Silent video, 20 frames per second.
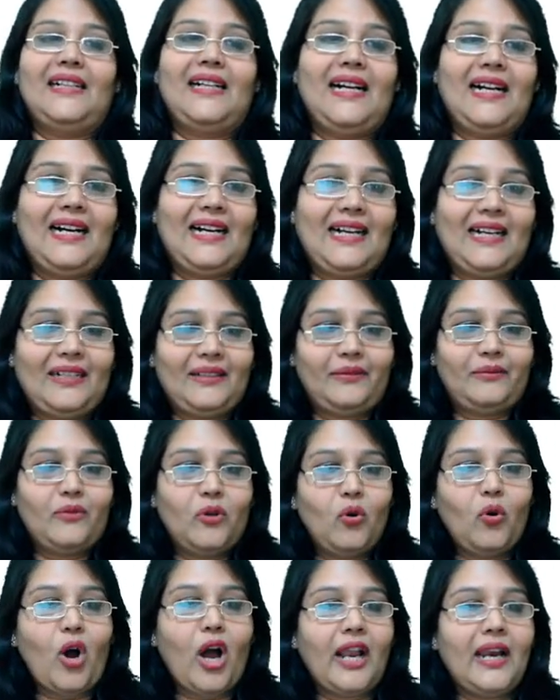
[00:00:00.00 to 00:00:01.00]
Uh,
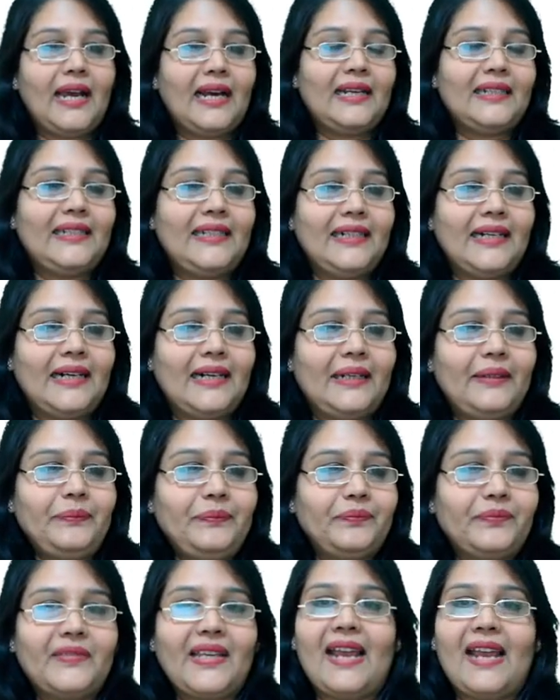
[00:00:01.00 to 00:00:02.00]
who all are here?
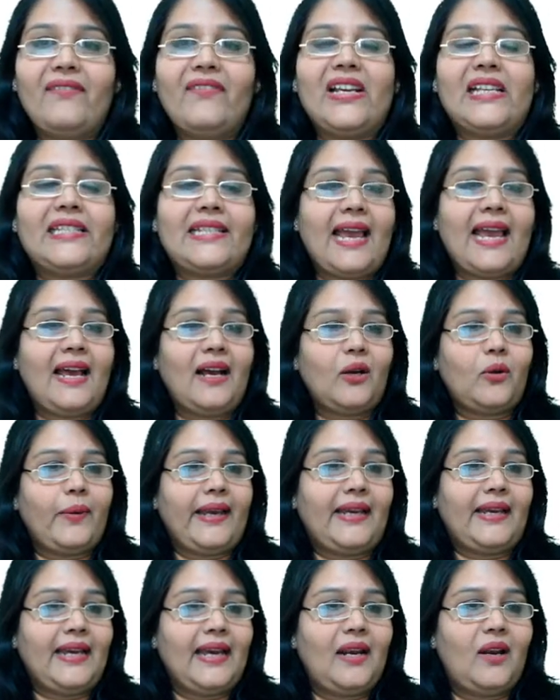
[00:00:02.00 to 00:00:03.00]
Can we say a
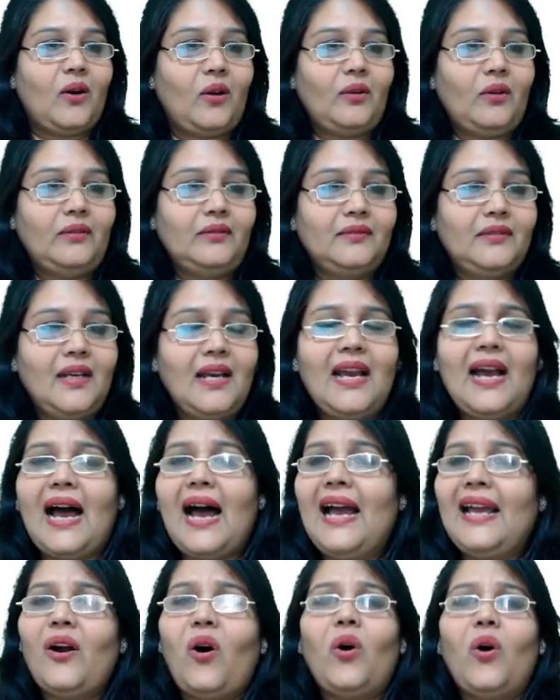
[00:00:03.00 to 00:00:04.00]
quick hello?
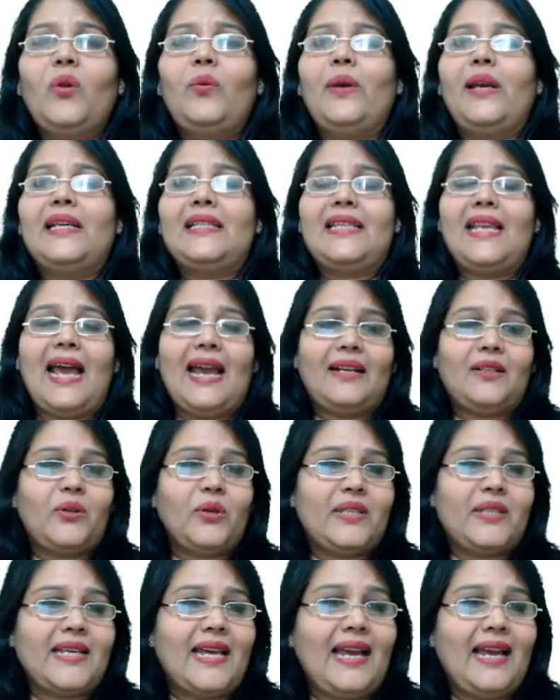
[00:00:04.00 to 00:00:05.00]
I always like
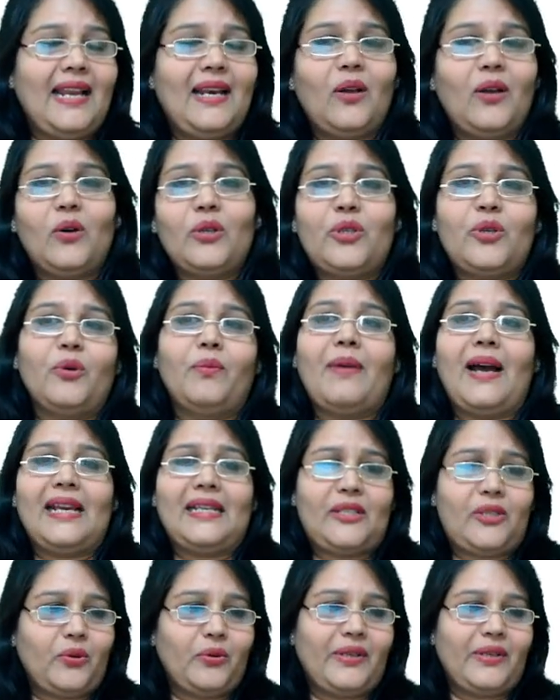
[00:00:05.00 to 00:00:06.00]
to say hello to my
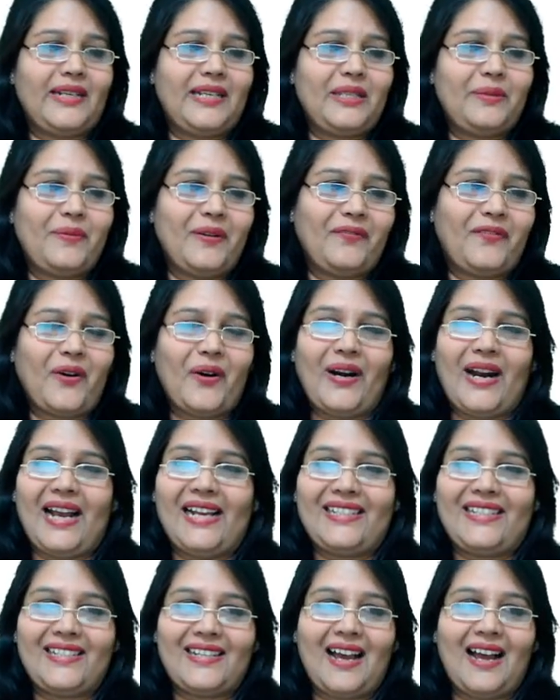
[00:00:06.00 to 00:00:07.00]
students before
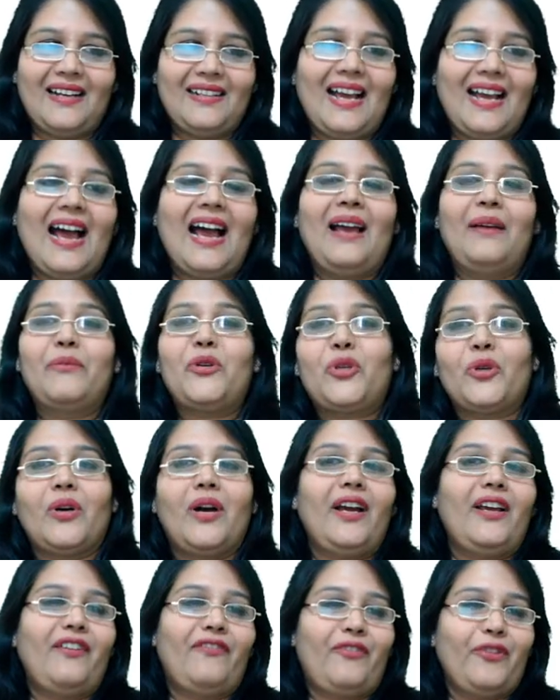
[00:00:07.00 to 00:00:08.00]
I start. I am
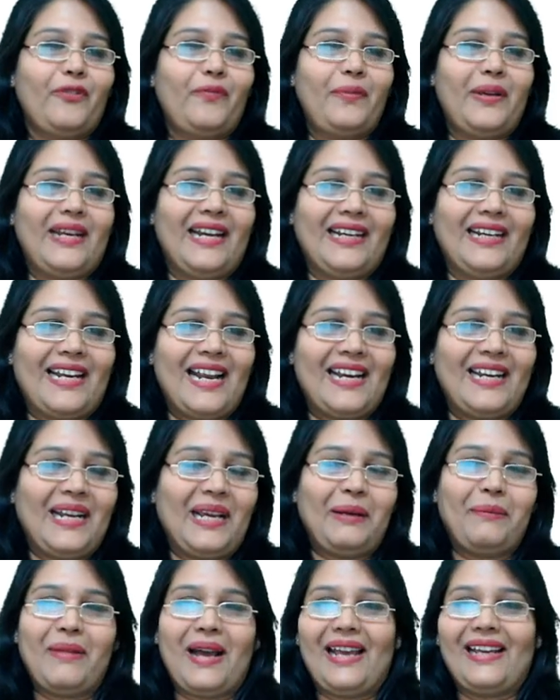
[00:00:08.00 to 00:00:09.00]
sure if you've been
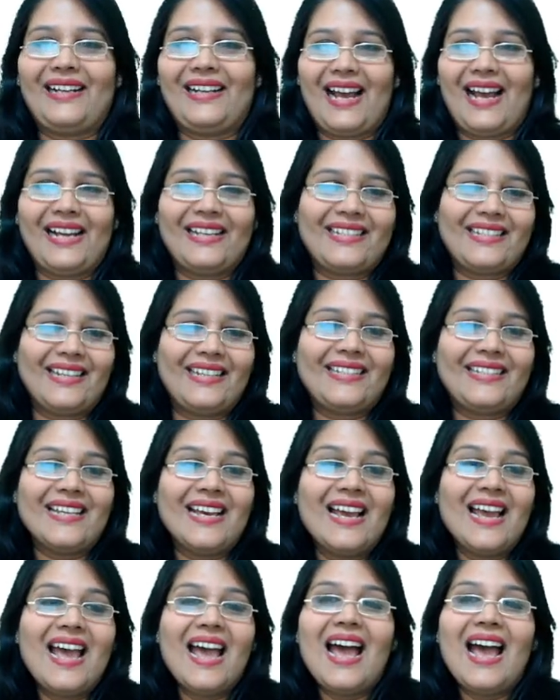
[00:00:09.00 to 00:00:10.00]
attending my classes,
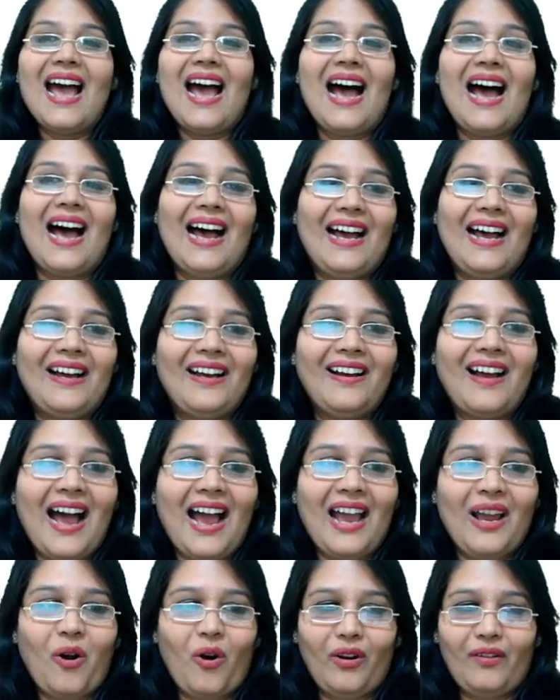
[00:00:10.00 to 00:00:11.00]
Uh,
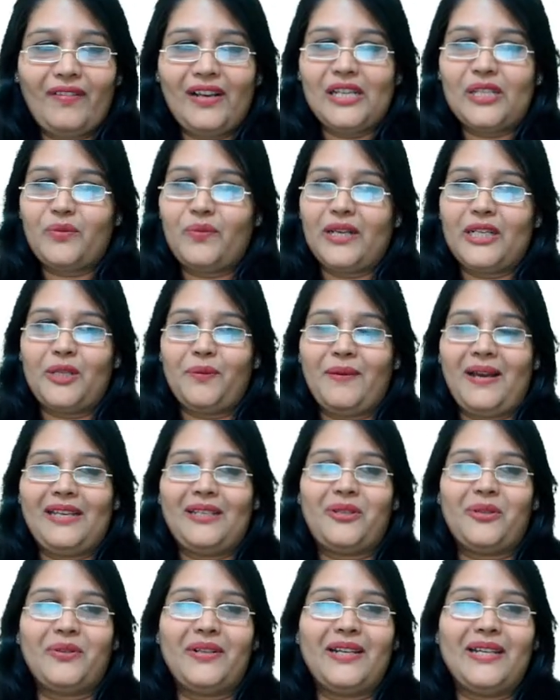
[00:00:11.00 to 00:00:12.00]
I always wish my
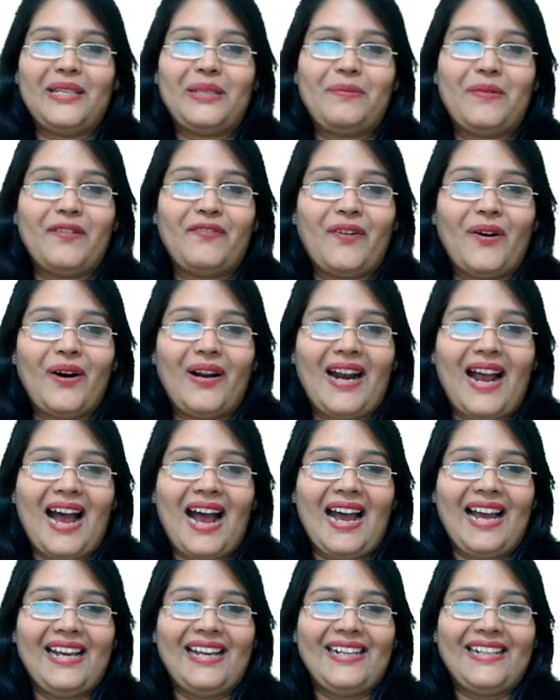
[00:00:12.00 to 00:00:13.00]
students before
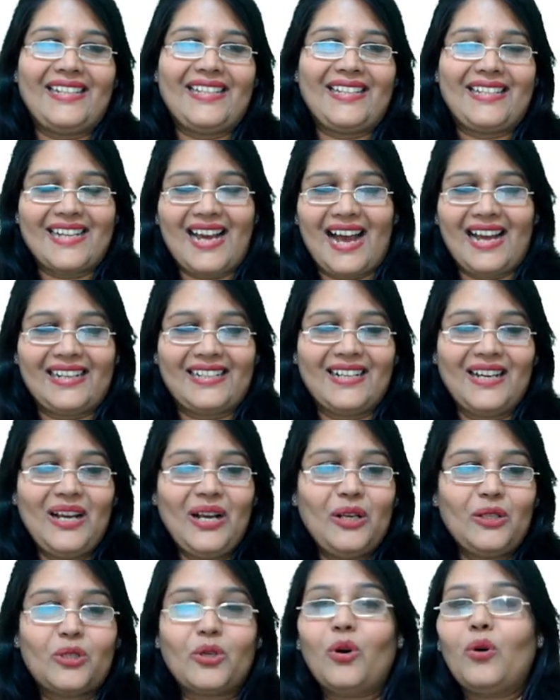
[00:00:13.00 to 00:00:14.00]
I start.
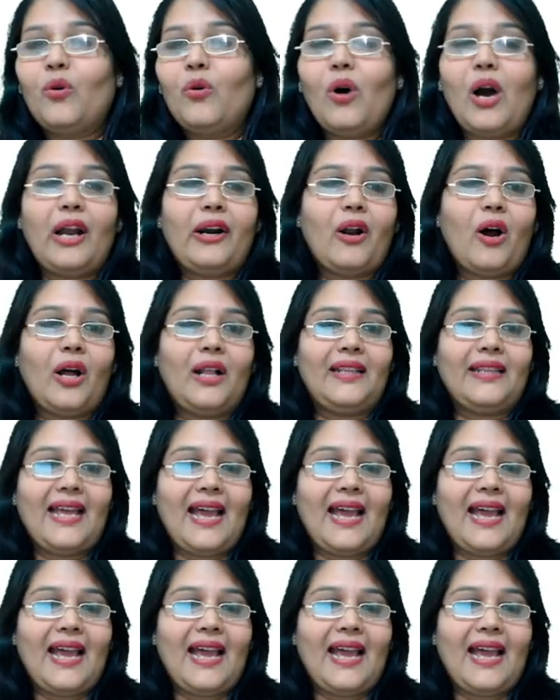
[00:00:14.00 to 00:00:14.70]
So who are all